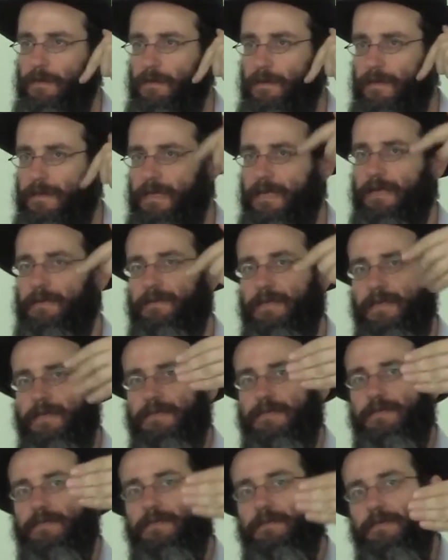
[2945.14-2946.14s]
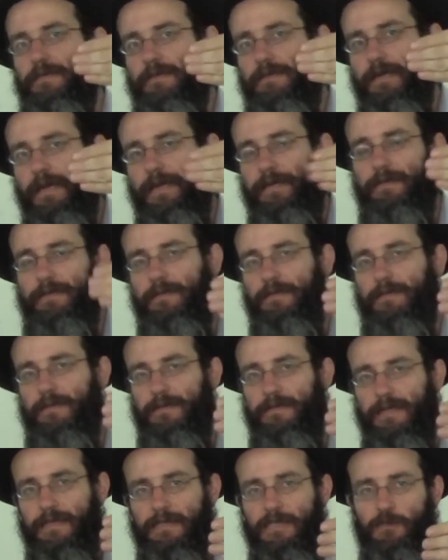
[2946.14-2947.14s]
think that
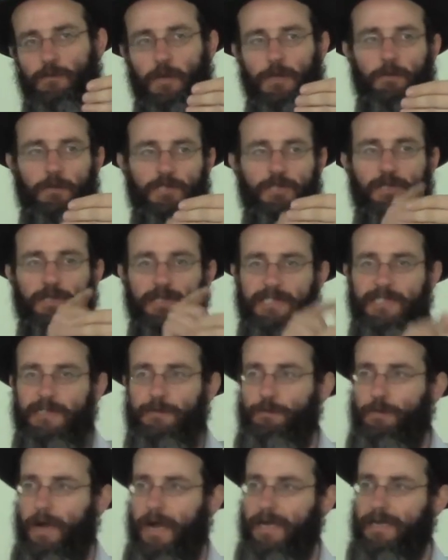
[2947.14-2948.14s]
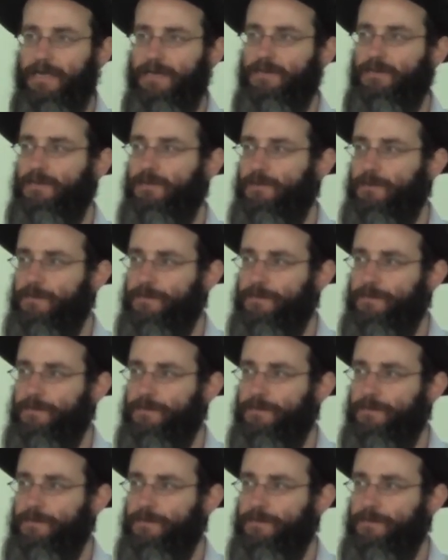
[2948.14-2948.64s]
this is what we should aspire to.